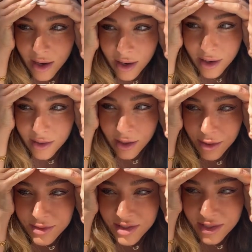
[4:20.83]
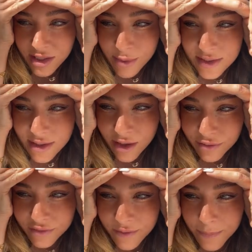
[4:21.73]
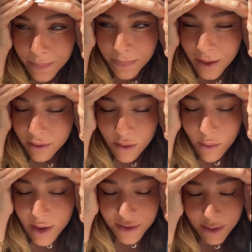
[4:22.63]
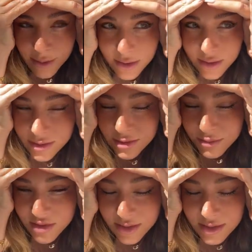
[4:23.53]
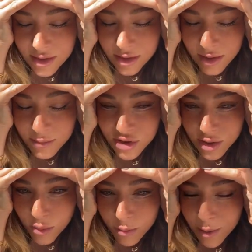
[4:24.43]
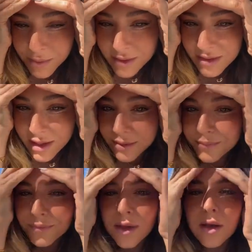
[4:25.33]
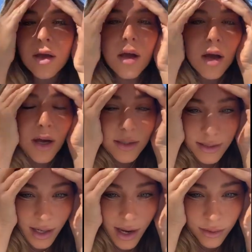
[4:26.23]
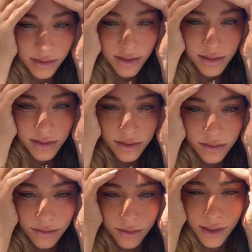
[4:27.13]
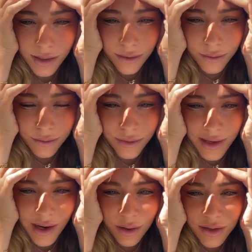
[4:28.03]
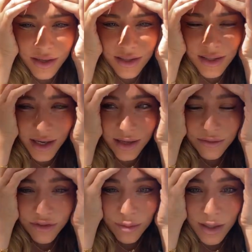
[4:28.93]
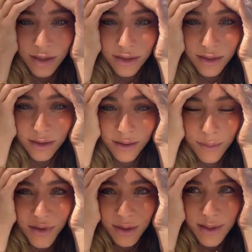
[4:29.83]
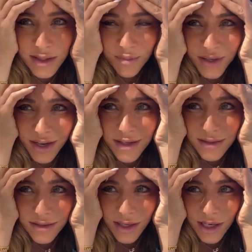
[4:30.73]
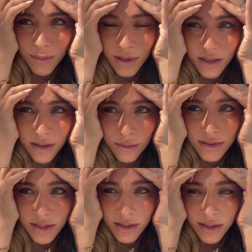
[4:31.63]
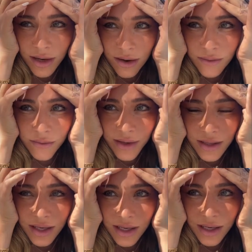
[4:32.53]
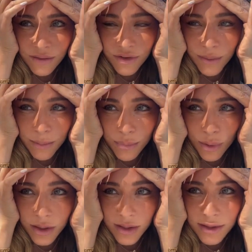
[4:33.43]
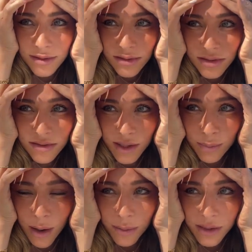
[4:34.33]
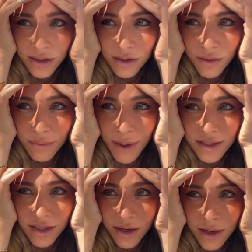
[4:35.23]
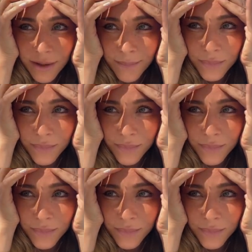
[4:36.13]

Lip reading: And I was thinking to myself, I don't know why I thought about this. I'm just like sitting here, I'm trying to warm up in the sun. I was like, how did this, like how are they not dying from that? Like, and I'm thinking to myself, because they keep eating what's in there, and then like the heat from like boiling is like probably killing all the bacteria.